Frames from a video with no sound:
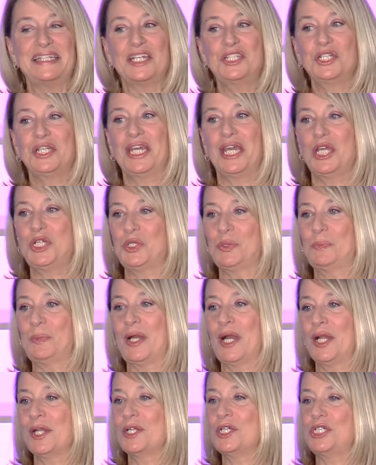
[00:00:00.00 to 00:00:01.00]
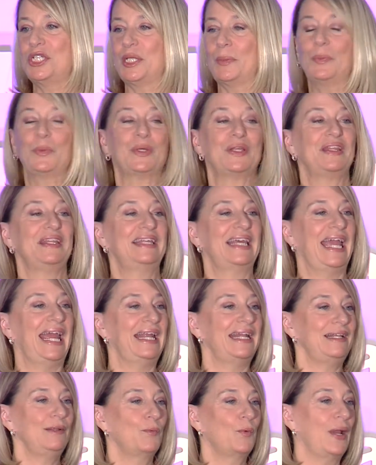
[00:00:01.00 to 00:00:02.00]
education partnership with
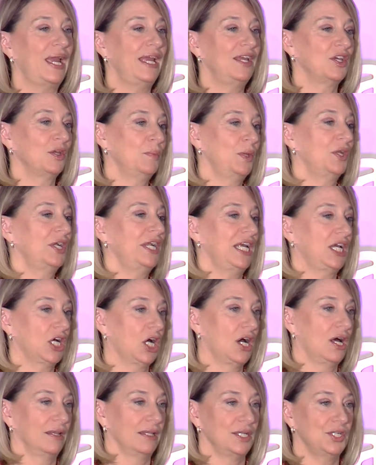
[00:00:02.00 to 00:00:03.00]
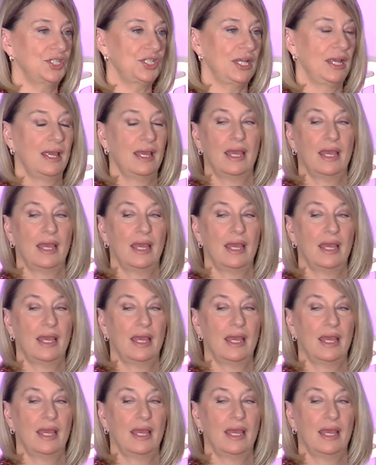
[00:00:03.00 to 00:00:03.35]
Gateway Community College